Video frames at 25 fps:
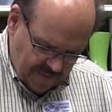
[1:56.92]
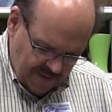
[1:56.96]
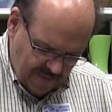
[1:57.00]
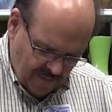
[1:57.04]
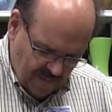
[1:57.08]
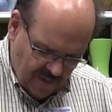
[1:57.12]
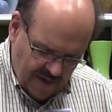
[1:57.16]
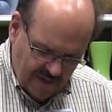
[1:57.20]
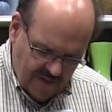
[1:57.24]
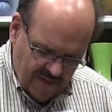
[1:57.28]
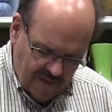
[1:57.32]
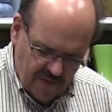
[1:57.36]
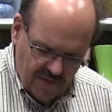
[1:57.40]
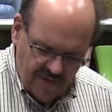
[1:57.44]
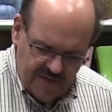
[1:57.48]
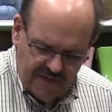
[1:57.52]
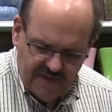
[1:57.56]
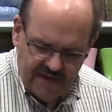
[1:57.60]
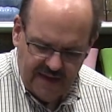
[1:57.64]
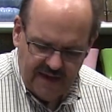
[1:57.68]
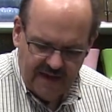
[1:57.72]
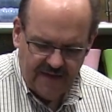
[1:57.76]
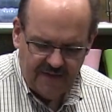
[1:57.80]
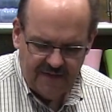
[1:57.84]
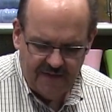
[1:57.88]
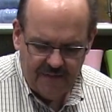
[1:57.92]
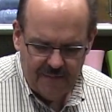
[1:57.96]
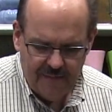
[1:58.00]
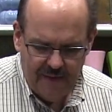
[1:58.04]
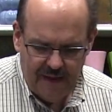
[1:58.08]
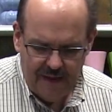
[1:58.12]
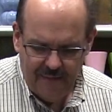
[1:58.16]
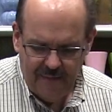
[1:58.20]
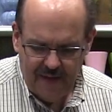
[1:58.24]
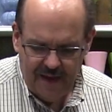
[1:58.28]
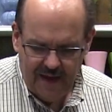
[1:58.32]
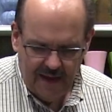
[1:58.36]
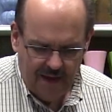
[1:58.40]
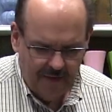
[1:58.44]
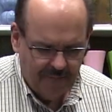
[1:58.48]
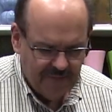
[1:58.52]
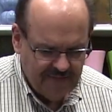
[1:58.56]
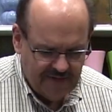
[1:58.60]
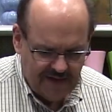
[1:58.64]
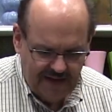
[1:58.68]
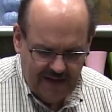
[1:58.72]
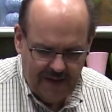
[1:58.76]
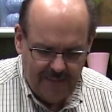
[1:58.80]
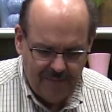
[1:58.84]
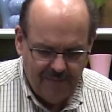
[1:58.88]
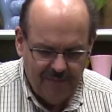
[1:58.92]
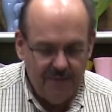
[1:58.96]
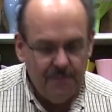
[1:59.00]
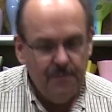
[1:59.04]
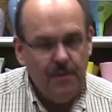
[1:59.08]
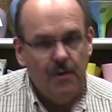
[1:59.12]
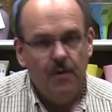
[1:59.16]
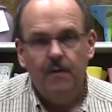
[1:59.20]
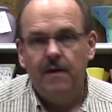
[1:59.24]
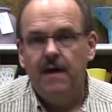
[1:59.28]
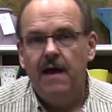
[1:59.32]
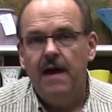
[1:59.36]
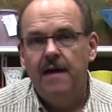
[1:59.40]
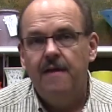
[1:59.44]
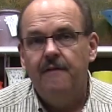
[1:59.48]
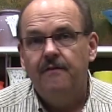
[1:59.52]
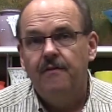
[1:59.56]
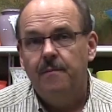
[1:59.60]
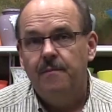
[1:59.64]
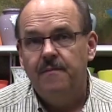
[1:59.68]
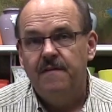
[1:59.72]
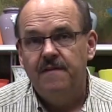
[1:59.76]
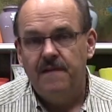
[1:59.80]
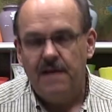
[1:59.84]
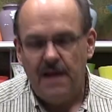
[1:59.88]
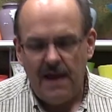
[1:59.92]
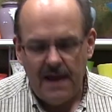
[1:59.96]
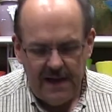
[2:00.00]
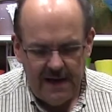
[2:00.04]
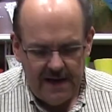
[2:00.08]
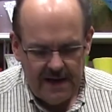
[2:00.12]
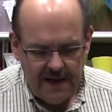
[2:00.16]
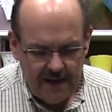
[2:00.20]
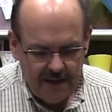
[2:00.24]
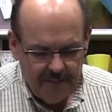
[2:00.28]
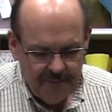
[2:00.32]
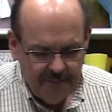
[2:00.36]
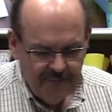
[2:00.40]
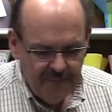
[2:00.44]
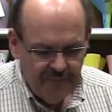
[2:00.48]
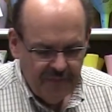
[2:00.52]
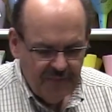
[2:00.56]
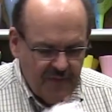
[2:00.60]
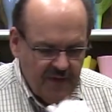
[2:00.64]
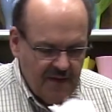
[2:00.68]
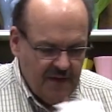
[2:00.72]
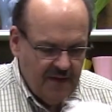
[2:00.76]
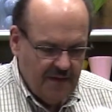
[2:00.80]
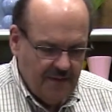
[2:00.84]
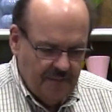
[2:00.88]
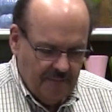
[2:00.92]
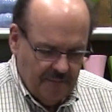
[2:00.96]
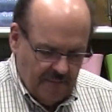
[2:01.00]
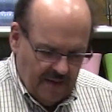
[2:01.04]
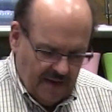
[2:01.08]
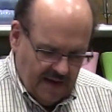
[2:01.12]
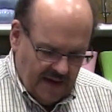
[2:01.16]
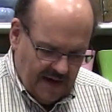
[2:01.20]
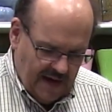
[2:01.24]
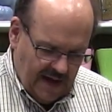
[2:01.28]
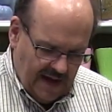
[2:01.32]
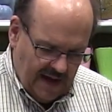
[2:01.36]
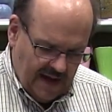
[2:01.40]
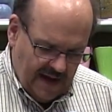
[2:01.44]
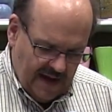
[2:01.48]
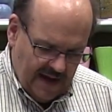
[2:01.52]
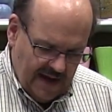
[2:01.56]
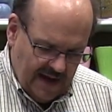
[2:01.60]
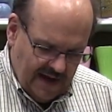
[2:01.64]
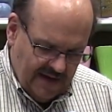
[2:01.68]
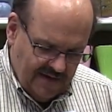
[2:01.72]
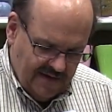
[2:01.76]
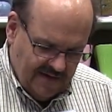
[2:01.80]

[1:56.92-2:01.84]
be one of those things that maybe helps keep the bouquet from sliding, but I